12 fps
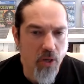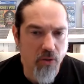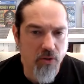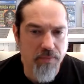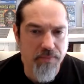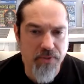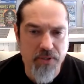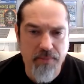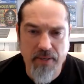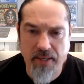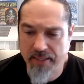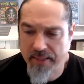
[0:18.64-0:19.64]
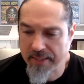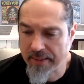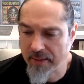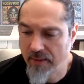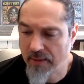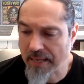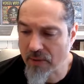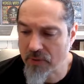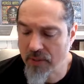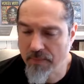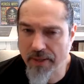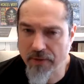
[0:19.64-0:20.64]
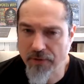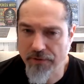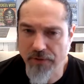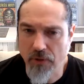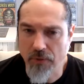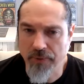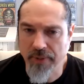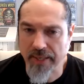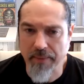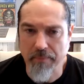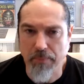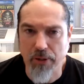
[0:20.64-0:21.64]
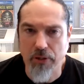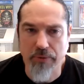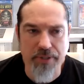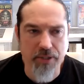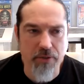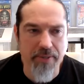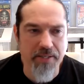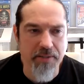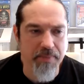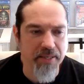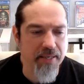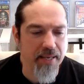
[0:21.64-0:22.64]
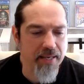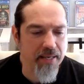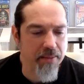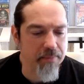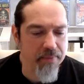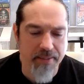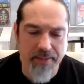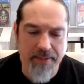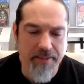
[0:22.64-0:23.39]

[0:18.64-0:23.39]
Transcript: welcome to my lousy microphone and blurry USB cam